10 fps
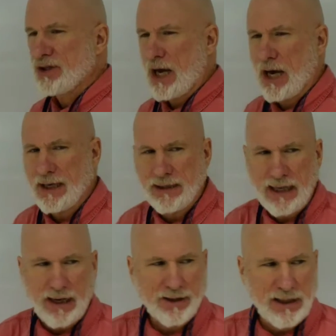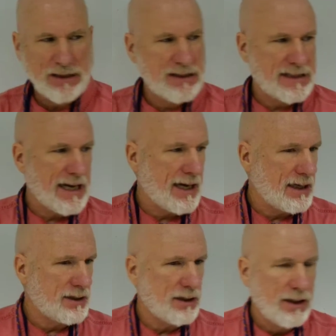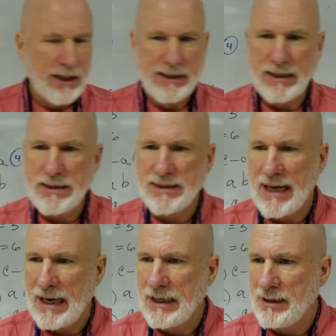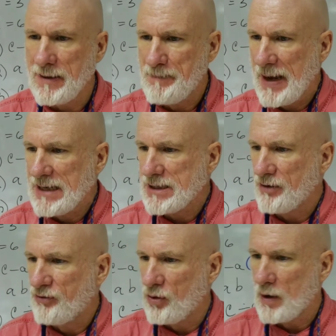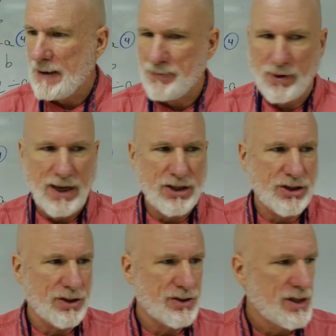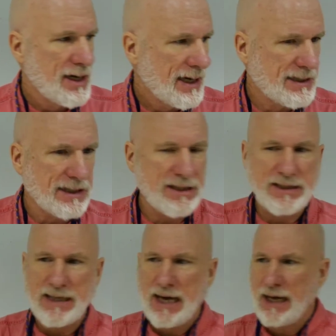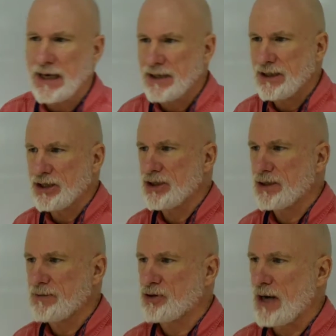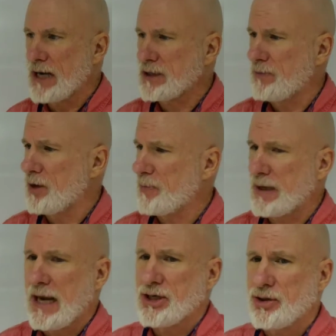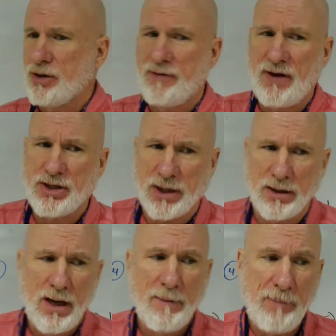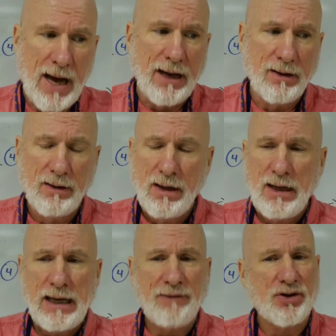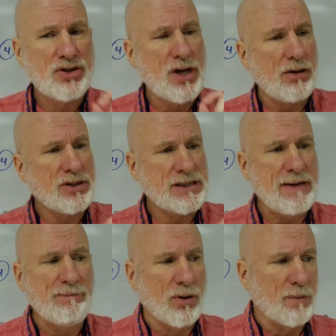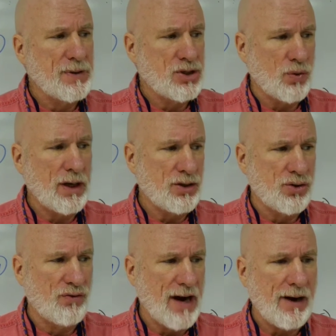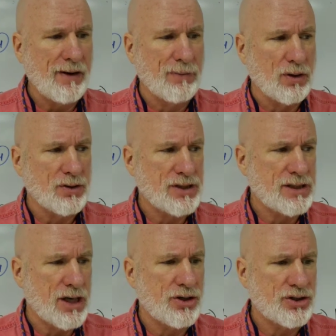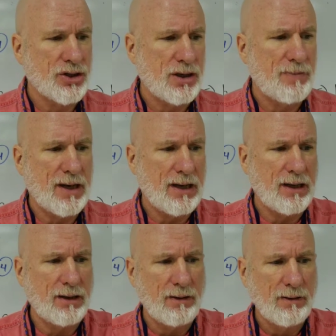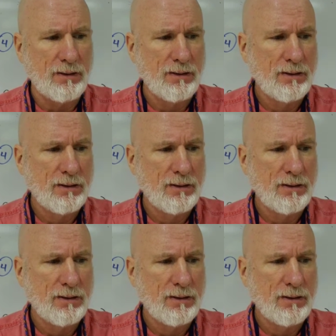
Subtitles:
sign there. It doesn't say any of the basic 4 operations. It doesn't say addition, subtraction, multiplication, or division. But if there's no symbol between two variables, it's understood to be